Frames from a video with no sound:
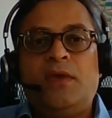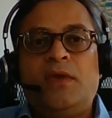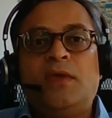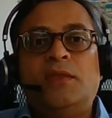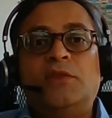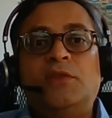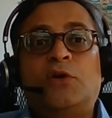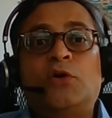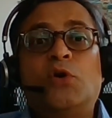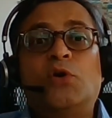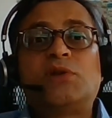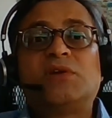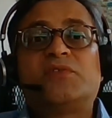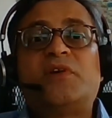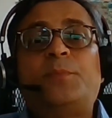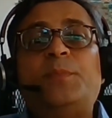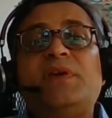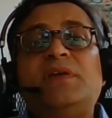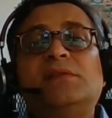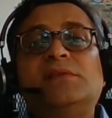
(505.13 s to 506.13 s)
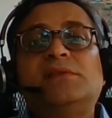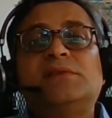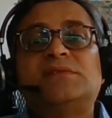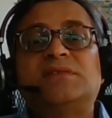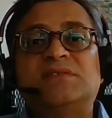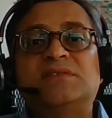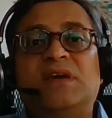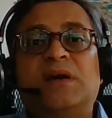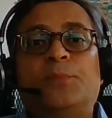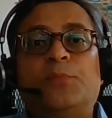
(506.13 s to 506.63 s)
The Court of Appeals
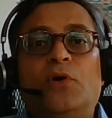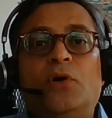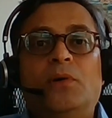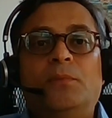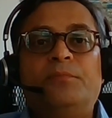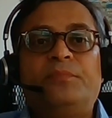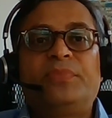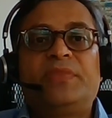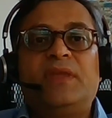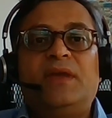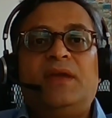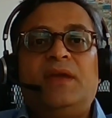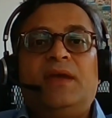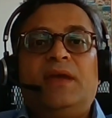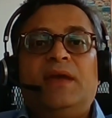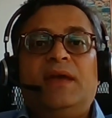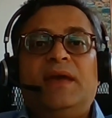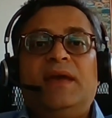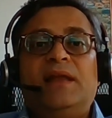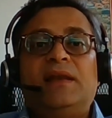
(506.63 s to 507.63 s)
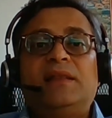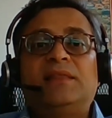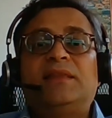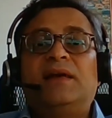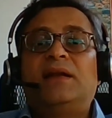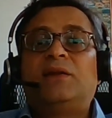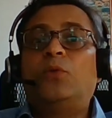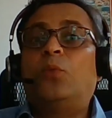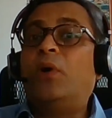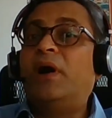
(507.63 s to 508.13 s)
in Singapore held
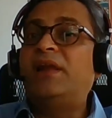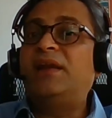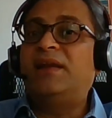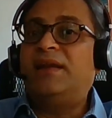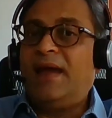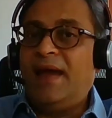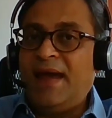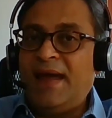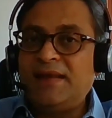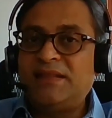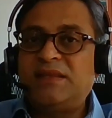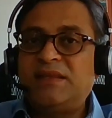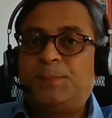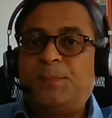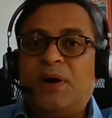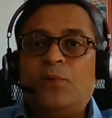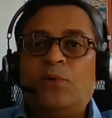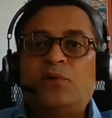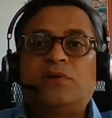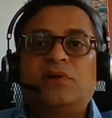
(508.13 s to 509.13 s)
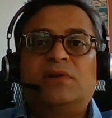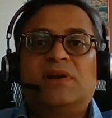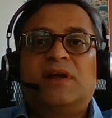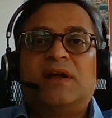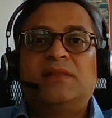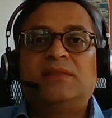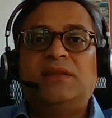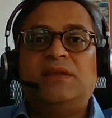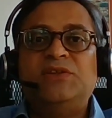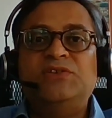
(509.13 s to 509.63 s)
that while it had the power to
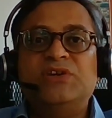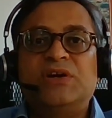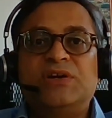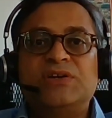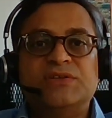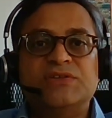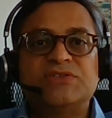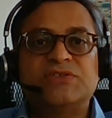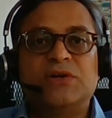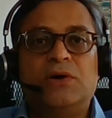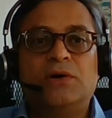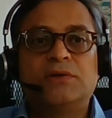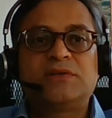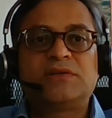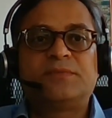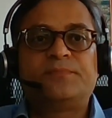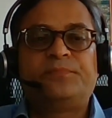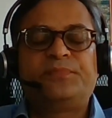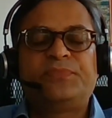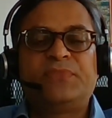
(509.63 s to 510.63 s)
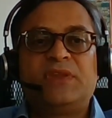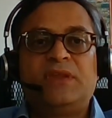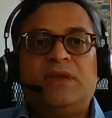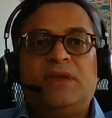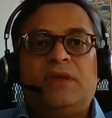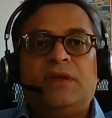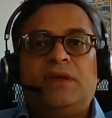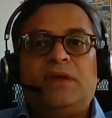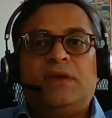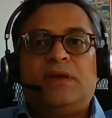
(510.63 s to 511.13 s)
grant the injunction sought,
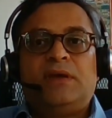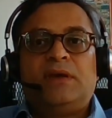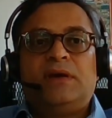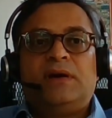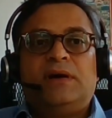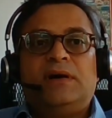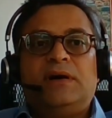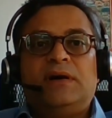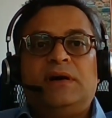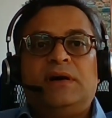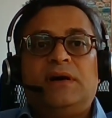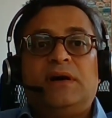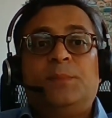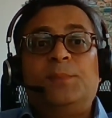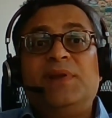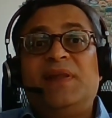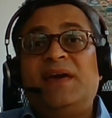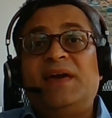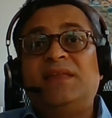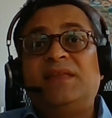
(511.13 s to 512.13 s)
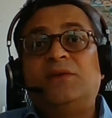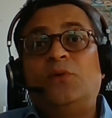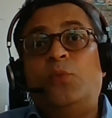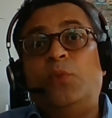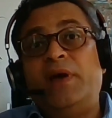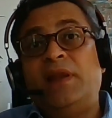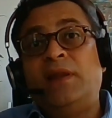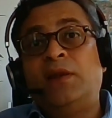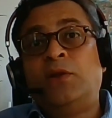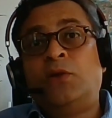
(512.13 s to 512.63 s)
applying the
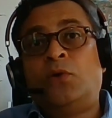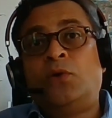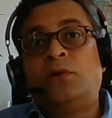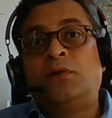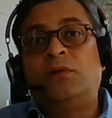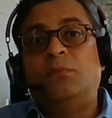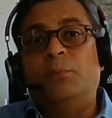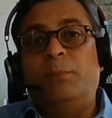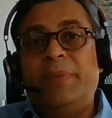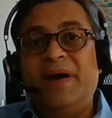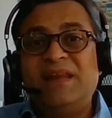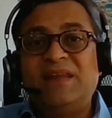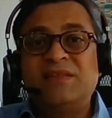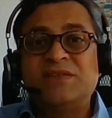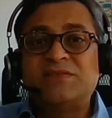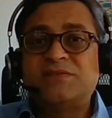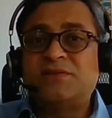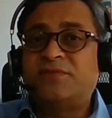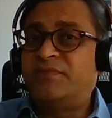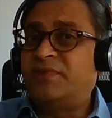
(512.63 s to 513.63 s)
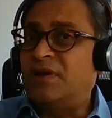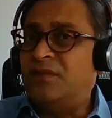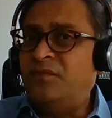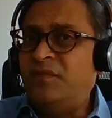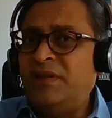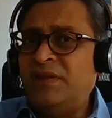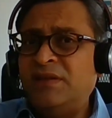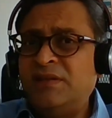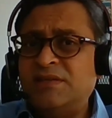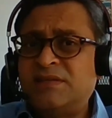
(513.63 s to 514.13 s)
well-known balance of
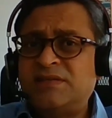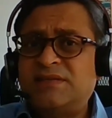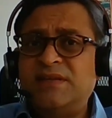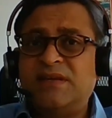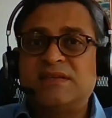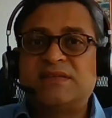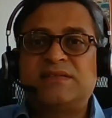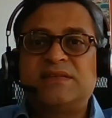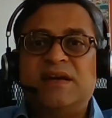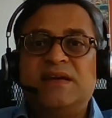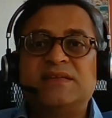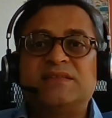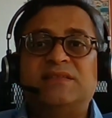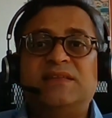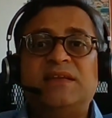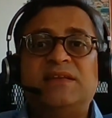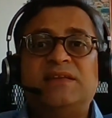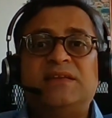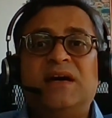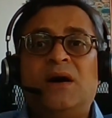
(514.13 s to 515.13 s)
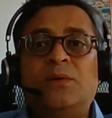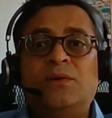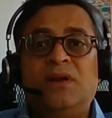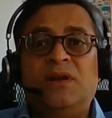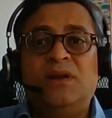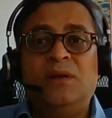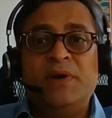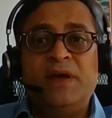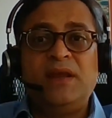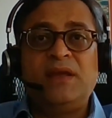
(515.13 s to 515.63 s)
convenience test as laid down
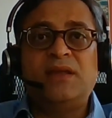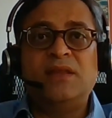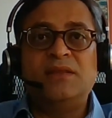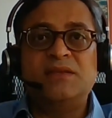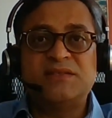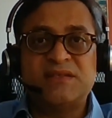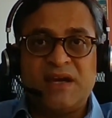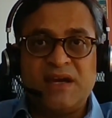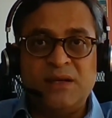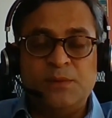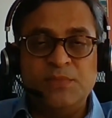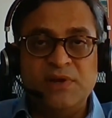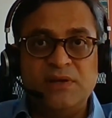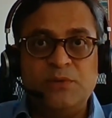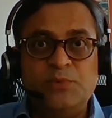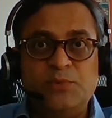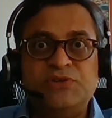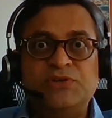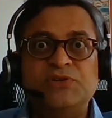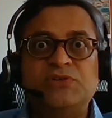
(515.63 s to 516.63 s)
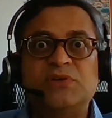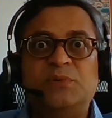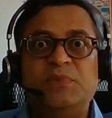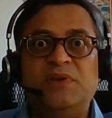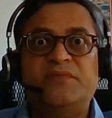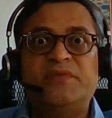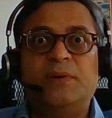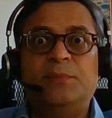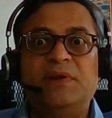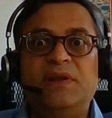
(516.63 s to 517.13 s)
in American Cyanamid, which you should
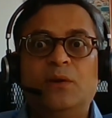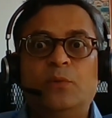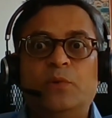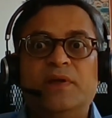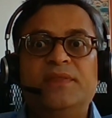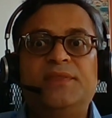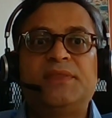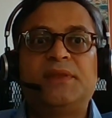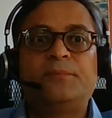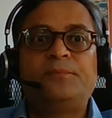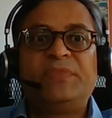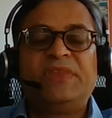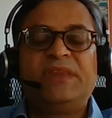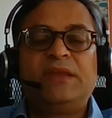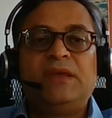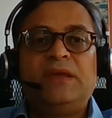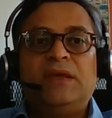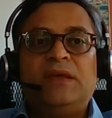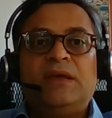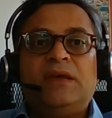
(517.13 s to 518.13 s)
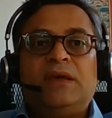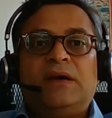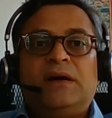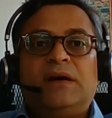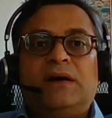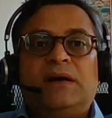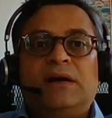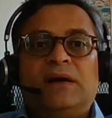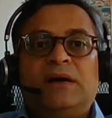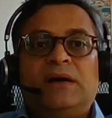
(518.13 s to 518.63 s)
be familiar with,
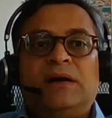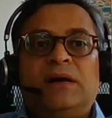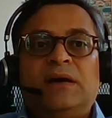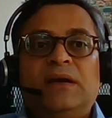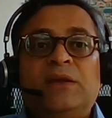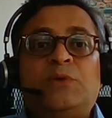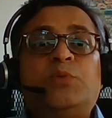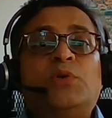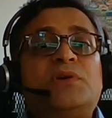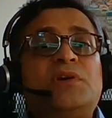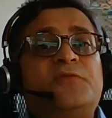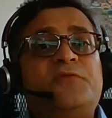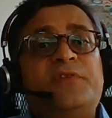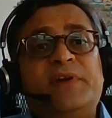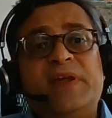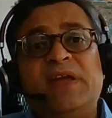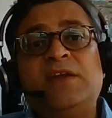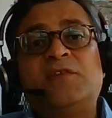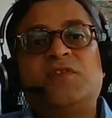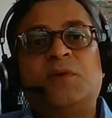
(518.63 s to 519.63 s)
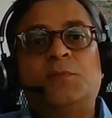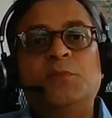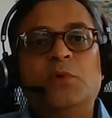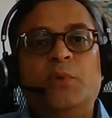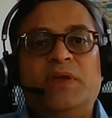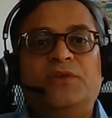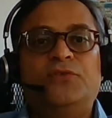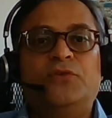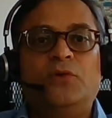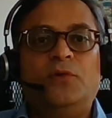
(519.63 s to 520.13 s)
it would refrain from
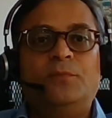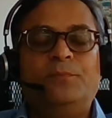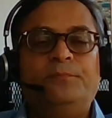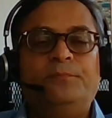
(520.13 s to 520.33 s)
doing so.